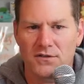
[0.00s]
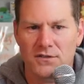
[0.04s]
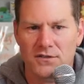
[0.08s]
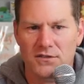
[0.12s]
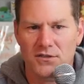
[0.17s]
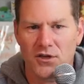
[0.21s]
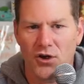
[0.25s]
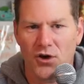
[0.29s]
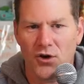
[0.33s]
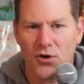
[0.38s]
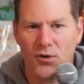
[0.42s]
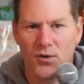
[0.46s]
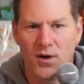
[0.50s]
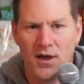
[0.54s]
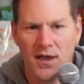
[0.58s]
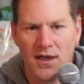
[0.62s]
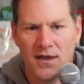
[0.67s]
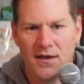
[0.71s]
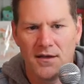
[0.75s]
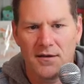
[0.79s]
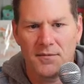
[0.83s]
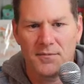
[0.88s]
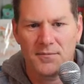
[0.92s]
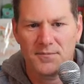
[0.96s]
So,
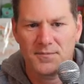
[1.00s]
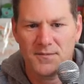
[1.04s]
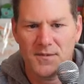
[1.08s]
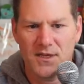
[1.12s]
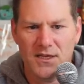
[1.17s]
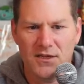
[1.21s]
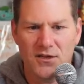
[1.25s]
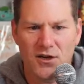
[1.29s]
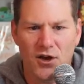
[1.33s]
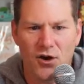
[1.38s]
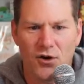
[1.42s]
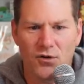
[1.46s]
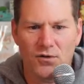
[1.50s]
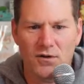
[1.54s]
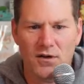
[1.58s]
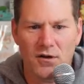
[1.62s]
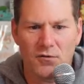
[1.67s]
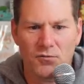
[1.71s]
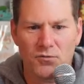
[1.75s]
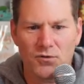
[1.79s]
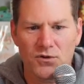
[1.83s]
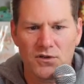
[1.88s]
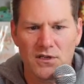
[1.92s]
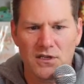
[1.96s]
you know, a
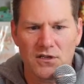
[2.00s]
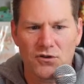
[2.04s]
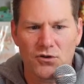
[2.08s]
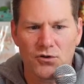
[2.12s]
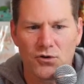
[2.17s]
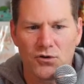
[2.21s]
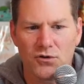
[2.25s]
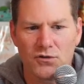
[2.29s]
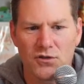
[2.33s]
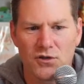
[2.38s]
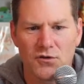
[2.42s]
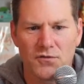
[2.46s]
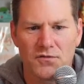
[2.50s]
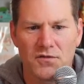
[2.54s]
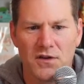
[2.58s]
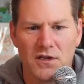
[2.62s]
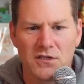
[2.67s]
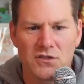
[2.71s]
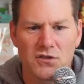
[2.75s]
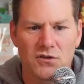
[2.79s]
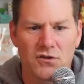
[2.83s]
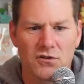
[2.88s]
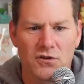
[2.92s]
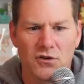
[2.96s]
really cool new
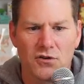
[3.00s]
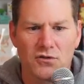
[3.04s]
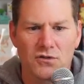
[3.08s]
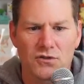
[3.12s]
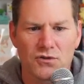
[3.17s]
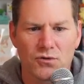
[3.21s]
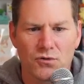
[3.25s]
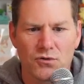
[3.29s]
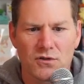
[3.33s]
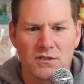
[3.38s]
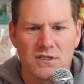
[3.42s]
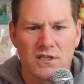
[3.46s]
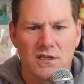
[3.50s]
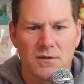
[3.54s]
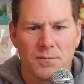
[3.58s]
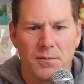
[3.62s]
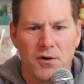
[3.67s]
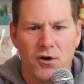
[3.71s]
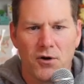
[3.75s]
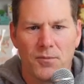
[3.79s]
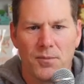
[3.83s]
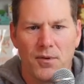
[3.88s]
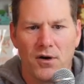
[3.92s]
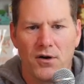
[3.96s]
feature. You can sort of see the
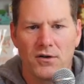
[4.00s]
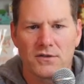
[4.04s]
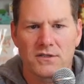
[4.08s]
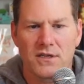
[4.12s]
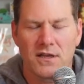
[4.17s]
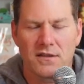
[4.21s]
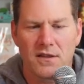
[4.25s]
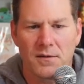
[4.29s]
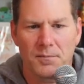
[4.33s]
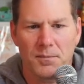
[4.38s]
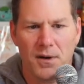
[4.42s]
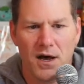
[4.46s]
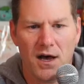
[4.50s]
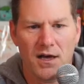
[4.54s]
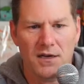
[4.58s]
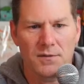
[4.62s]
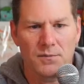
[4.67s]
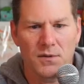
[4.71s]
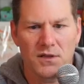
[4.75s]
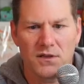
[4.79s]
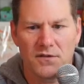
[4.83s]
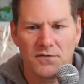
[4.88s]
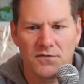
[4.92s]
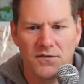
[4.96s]
pokeballs on the bottom
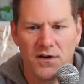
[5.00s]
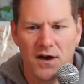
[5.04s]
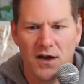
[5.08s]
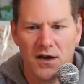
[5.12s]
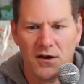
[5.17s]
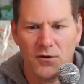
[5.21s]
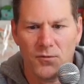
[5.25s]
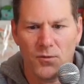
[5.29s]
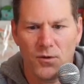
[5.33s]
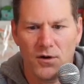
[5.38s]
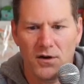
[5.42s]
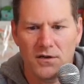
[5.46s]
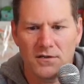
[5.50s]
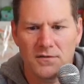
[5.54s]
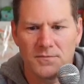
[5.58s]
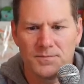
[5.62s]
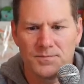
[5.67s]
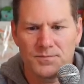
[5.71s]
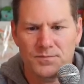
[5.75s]
of the fire one.